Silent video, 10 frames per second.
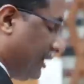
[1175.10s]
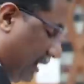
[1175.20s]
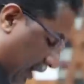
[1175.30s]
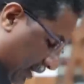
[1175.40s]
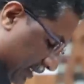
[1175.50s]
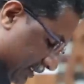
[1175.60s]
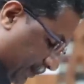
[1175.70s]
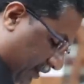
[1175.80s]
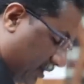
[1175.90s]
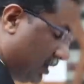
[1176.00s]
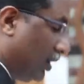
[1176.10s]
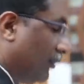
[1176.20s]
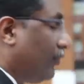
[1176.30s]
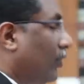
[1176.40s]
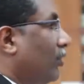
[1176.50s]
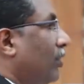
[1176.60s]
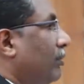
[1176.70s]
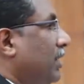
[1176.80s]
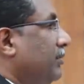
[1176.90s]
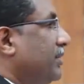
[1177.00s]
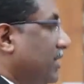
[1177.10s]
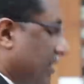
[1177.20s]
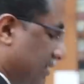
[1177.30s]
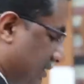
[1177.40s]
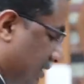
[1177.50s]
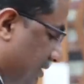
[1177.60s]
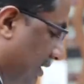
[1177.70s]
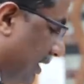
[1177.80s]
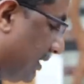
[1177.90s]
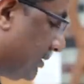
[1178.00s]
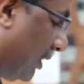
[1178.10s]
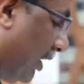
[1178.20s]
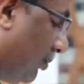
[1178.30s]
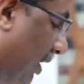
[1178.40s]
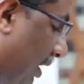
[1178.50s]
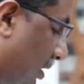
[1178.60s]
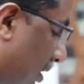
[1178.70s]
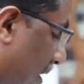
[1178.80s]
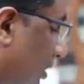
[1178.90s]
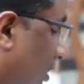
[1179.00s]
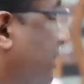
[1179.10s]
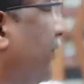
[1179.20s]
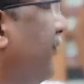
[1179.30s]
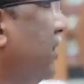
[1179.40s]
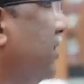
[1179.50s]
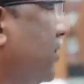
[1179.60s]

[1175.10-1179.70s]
and respect for Honourable Mr. Justice S. Manikumar, the Chief Justice